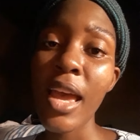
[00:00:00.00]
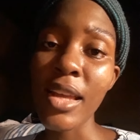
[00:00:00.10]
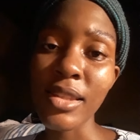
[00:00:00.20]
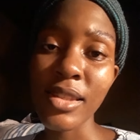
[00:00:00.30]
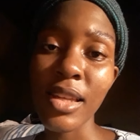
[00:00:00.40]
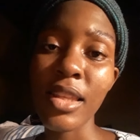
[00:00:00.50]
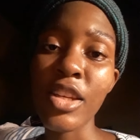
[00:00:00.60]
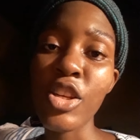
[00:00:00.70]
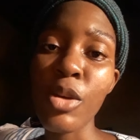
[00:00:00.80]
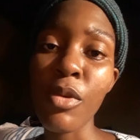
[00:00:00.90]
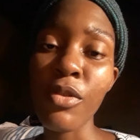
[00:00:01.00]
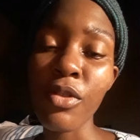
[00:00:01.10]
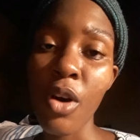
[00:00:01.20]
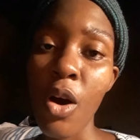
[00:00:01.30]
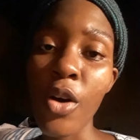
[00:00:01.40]
enter the kingdom of
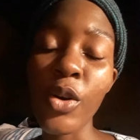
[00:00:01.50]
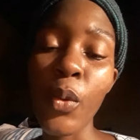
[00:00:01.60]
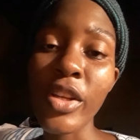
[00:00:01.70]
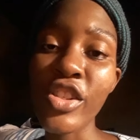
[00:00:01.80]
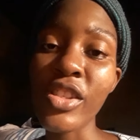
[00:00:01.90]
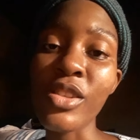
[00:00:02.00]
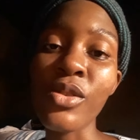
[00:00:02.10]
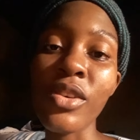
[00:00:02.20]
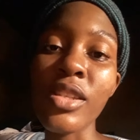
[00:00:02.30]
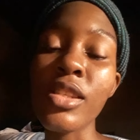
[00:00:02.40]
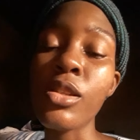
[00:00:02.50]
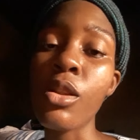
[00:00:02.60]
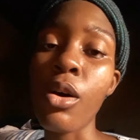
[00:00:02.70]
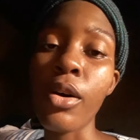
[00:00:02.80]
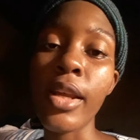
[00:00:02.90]
God, where Jesus Christ is
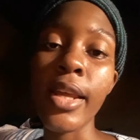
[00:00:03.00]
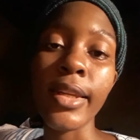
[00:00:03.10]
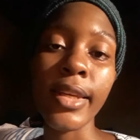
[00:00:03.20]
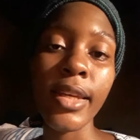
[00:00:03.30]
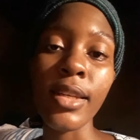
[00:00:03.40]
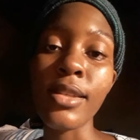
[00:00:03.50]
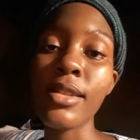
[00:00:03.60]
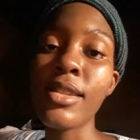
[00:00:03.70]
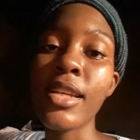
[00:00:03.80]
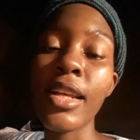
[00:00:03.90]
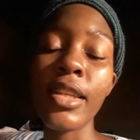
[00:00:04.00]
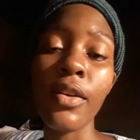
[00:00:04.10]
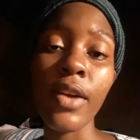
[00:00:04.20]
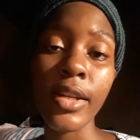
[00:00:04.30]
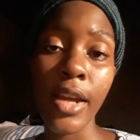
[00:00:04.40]
Lord and King, seated at
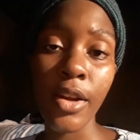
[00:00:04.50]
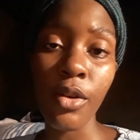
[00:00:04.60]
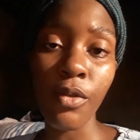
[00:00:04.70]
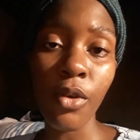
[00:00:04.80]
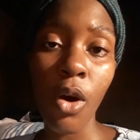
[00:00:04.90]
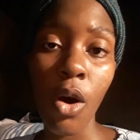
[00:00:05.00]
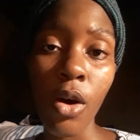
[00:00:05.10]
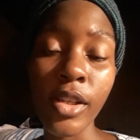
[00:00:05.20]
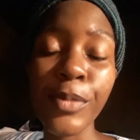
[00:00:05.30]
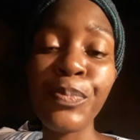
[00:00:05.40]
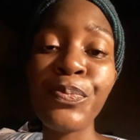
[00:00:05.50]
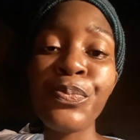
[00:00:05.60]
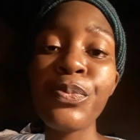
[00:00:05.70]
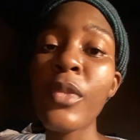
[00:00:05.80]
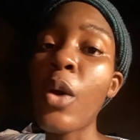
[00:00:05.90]
the right hand of God,
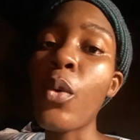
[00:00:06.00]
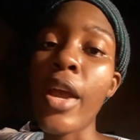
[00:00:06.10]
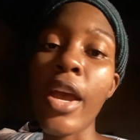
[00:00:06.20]
we